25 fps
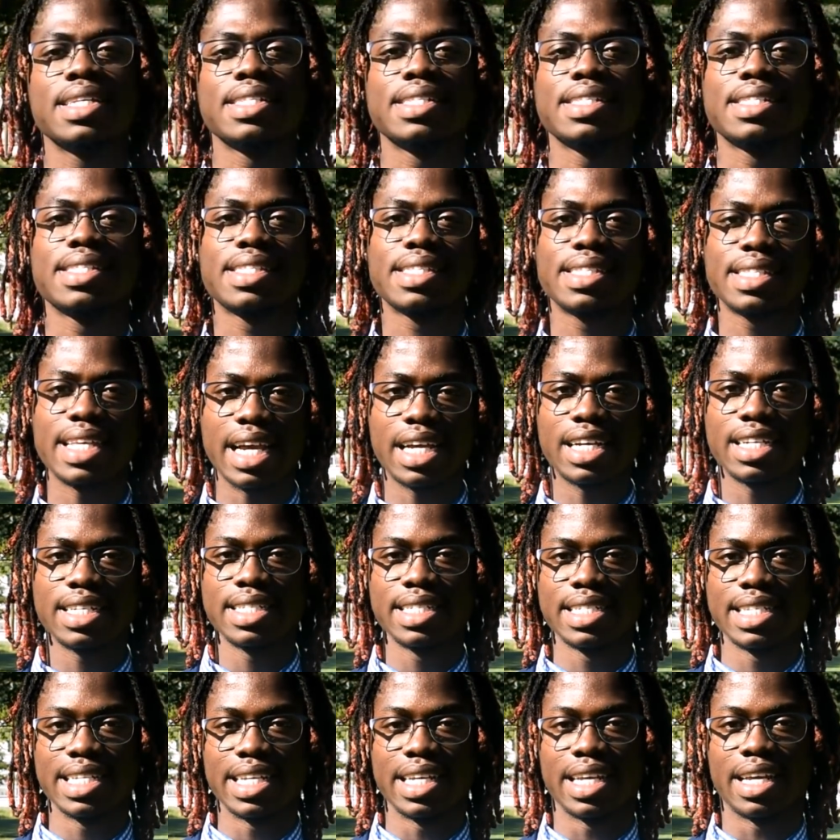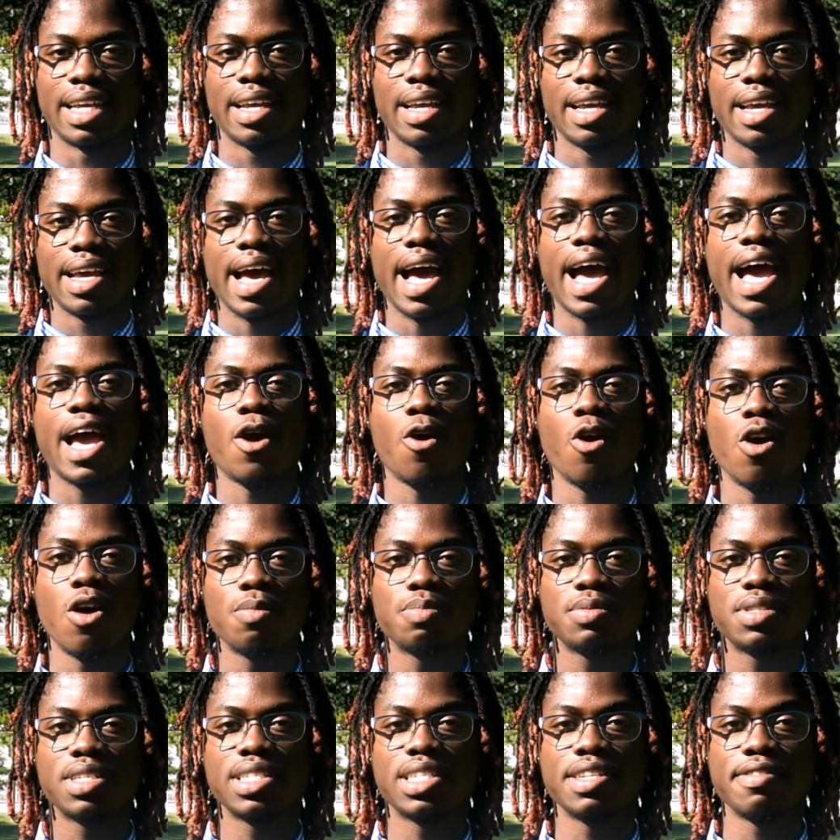Secondly, I
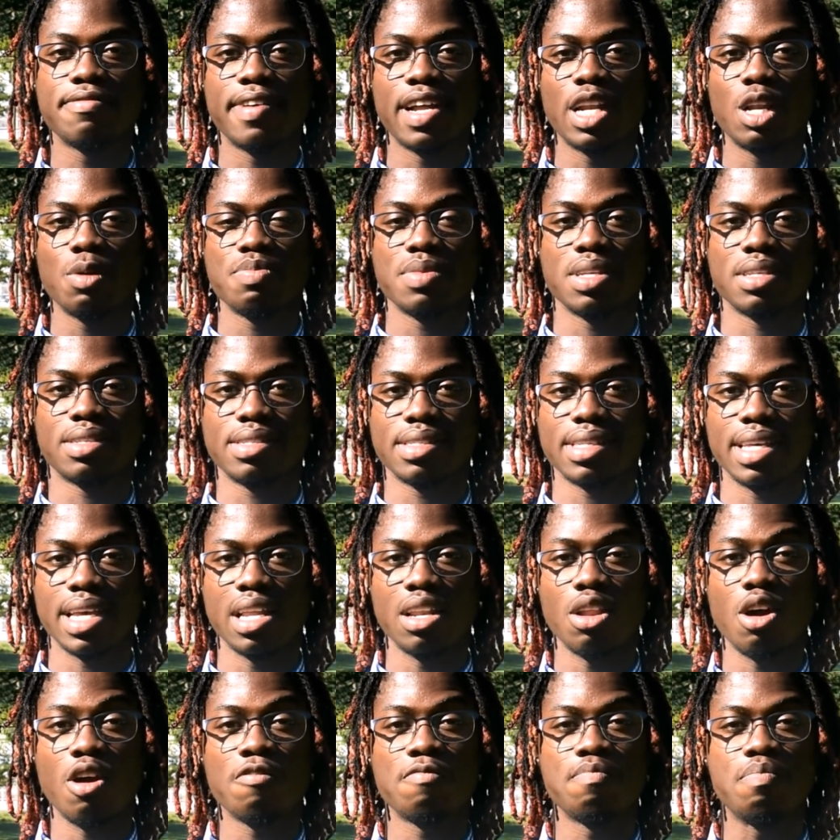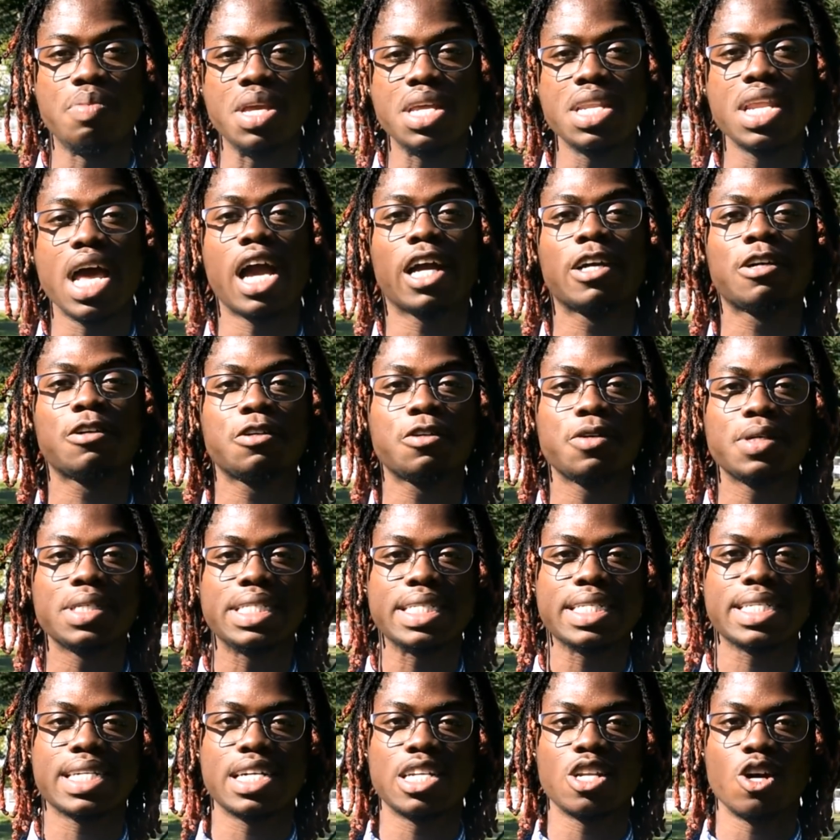hope to develop the skill of being a
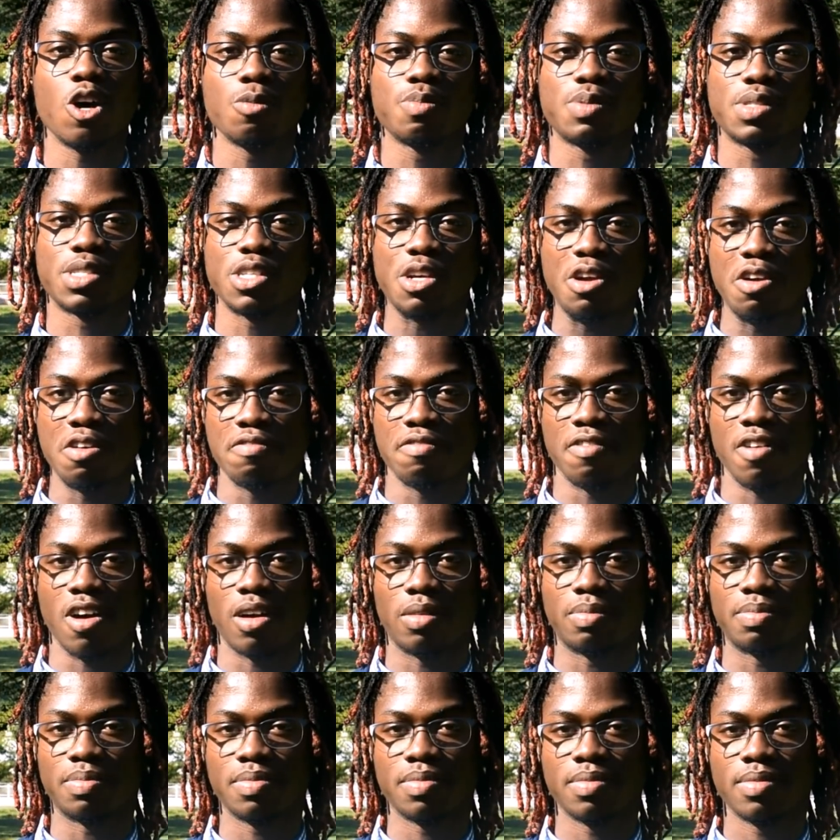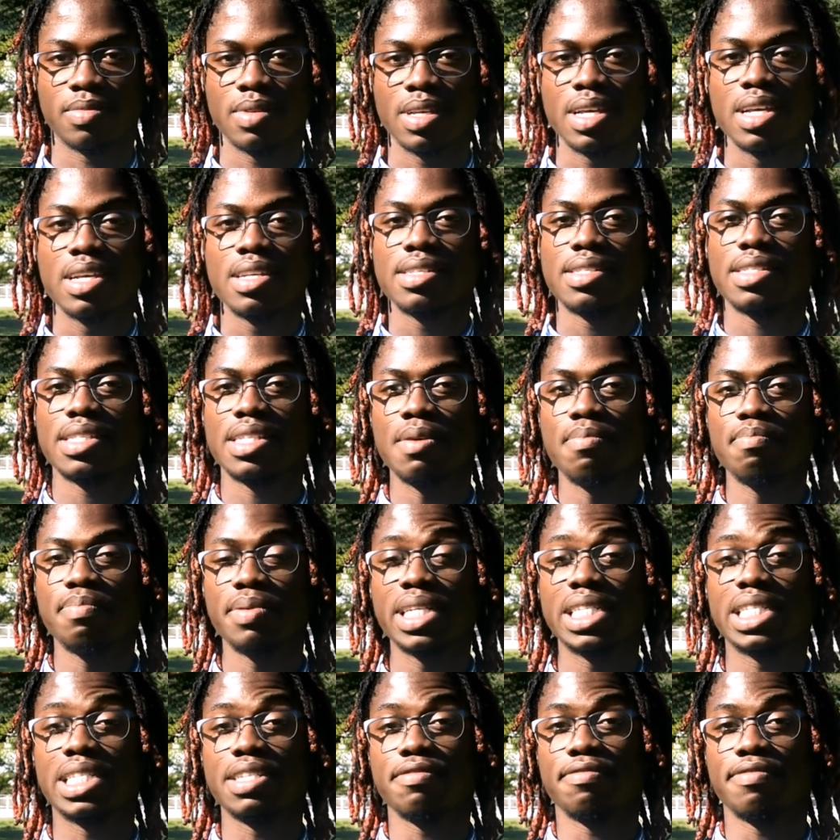critical observer,
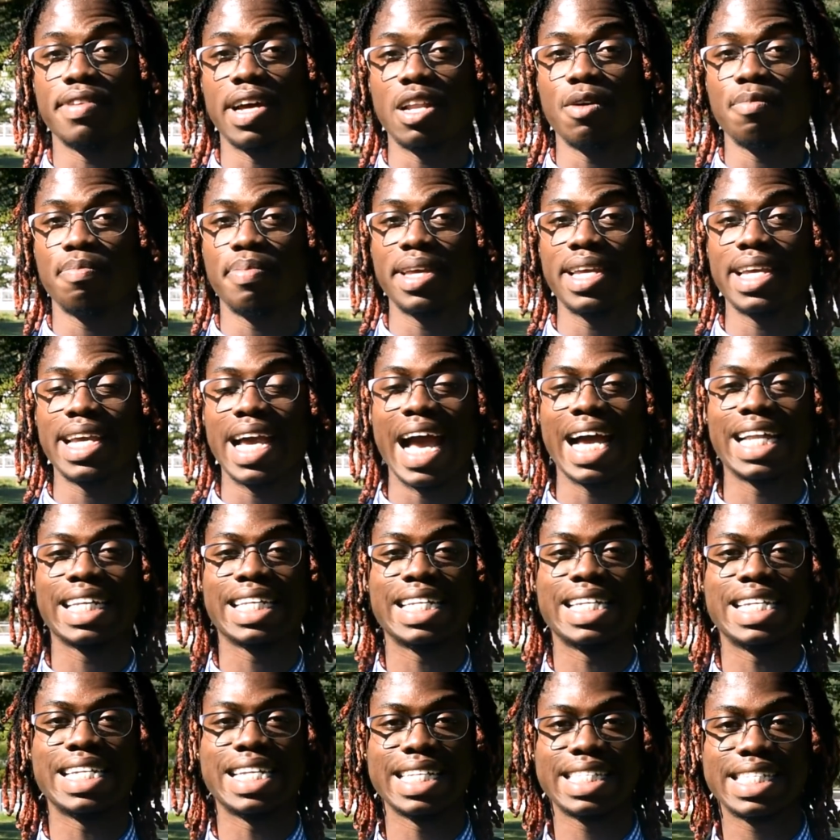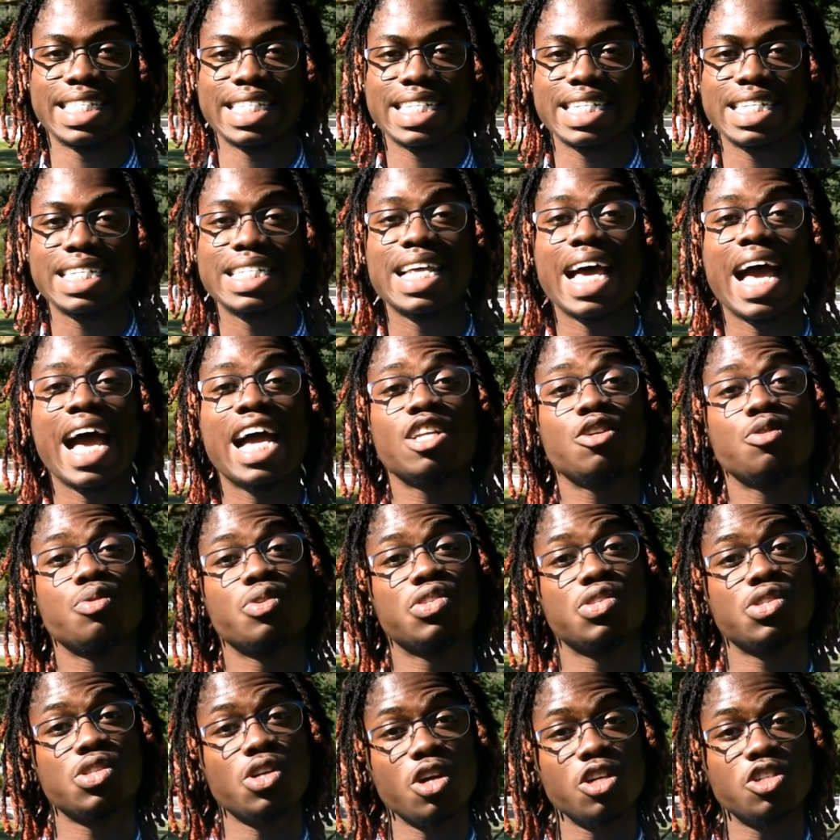simply developing analytical and
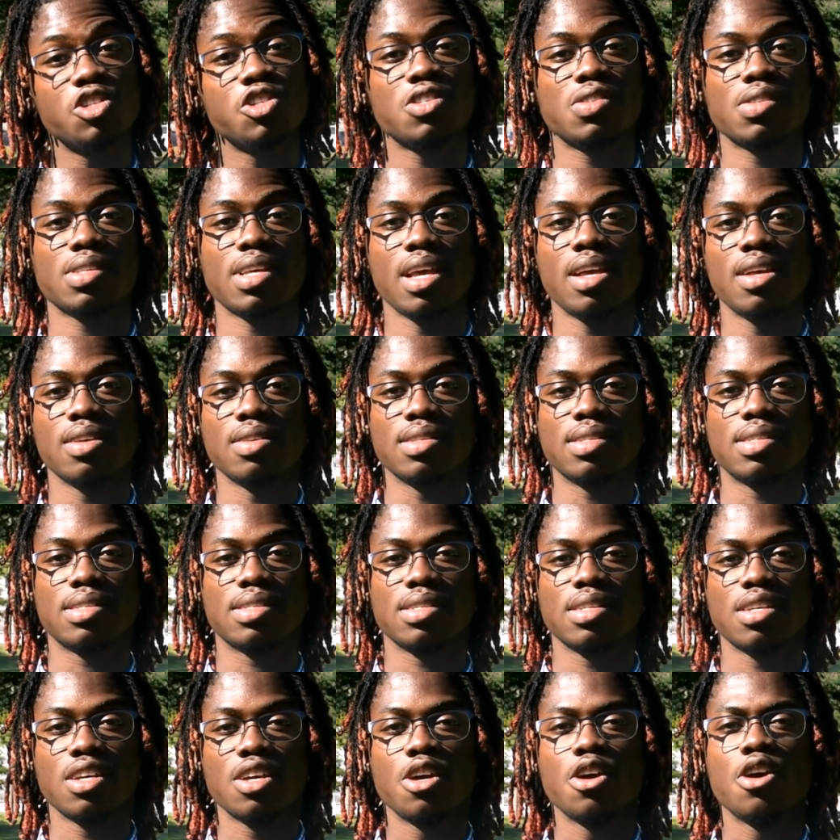research skills.